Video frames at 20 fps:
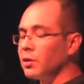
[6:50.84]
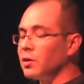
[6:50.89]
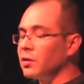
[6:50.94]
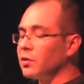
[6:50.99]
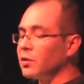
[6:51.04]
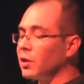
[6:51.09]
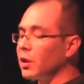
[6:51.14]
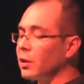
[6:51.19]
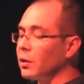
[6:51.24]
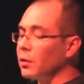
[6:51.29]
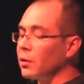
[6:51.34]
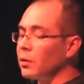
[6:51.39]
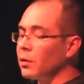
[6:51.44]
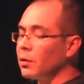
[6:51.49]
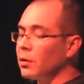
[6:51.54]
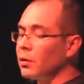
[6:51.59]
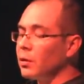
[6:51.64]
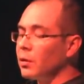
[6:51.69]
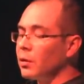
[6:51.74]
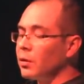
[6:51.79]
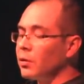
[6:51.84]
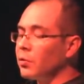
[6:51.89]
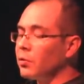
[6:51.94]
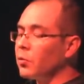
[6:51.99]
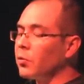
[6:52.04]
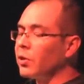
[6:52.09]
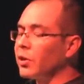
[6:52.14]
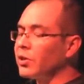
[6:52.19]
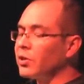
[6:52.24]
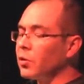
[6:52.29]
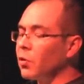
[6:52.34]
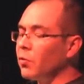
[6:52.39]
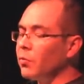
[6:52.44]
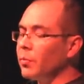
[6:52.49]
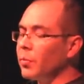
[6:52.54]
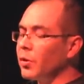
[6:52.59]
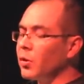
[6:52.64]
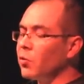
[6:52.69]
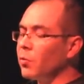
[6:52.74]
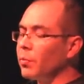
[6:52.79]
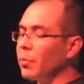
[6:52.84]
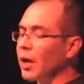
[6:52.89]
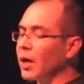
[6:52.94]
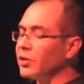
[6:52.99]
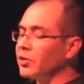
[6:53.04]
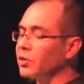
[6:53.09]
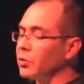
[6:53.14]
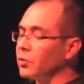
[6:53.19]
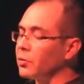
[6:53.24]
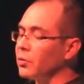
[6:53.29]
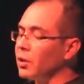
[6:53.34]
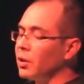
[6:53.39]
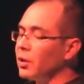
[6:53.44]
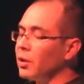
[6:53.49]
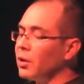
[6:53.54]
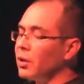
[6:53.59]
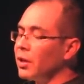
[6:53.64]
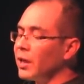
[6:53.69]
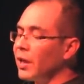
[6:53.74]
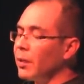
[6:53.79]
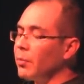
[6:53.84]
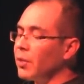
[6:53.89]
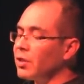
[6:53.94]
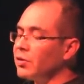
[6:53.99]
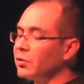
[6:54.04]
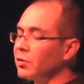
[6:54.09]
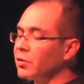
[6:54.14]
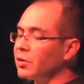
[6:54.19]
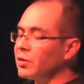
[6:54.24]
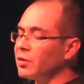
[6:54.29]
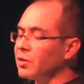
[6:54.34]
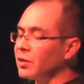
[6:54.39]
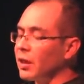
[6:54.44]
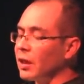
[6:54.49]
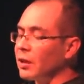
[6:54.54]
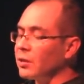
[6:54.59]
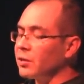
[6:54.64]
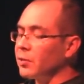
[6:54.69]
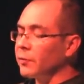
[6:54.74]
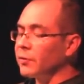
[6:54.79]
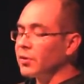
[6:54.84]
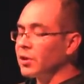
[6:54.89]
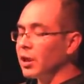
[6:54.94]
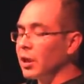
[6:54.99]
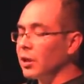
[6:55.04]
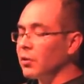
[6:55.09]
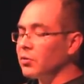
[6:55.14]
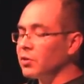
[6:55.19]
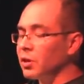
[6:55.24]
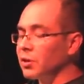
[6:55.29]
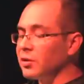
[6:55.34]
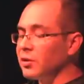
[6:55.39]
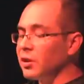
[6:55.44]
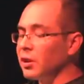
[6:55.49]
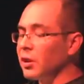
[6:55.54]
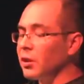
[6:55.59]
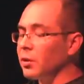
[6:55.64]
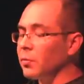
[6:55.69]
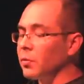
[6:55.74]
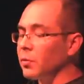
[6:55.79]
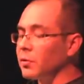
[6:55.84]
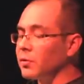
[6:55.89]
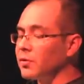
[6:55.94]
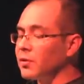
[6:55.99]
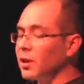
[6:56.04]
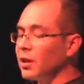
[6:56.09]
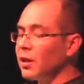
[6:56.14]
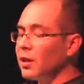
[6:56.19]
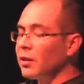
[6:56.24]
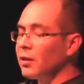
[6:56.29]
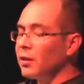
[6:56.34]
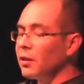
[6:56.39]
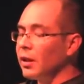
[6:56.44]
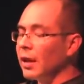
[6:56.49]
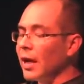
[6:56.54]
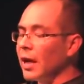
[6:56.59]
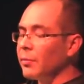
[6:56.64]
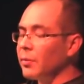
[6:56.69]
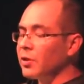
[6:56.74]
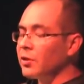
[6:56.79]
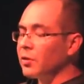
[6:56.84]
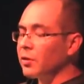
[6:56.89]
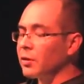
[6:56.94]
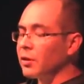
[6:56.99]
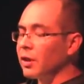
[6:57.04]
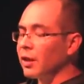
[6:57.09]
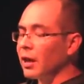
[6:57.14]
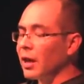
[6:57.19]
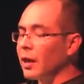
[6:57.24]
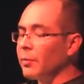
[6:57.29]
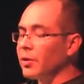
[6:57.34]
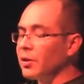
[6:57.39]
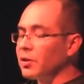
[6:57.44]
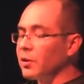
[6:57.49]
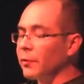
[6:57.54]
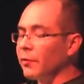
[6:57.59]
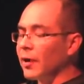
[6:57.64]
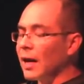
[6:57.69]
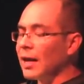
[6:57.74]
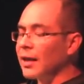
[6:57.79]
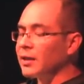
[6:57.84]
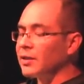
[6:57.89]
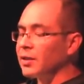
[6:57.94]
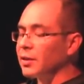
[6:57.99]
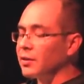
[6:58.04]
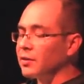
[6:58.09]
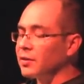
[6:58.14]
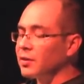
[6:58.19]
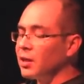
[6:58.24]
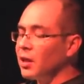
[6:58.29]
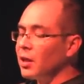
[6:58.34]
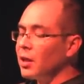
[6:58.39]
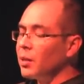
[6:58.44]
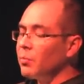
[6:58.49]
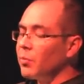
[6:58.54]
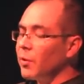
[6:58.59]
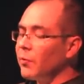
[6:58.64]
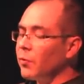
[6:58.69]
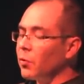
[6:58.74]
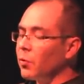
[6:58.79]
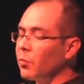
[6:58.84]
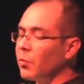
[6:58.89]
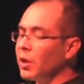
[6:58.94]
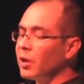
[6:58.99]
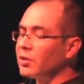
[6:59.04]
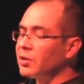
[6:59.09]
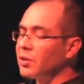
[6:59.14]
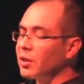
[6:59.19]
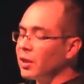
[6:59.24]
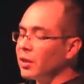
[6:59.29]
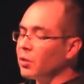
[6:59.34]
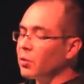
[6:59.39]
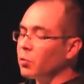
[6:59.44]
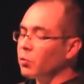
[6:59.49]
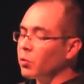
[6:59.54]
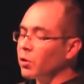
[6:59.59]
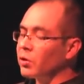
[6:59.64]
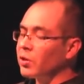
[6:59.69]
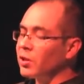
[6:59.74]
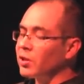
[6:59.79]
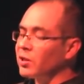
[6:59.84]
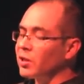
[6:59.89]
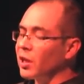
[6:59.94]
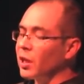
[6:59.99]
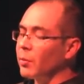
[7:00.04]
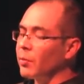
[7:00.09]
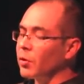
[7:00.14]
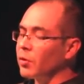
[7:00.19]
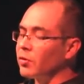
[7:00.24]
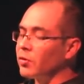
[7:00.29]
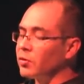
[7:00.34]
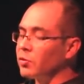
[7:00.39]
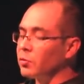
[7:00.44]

Still, through his own pure passion, he mastered the styles of sounds and syllables, the habits, the habits of accents, before being sent to earn his keep on the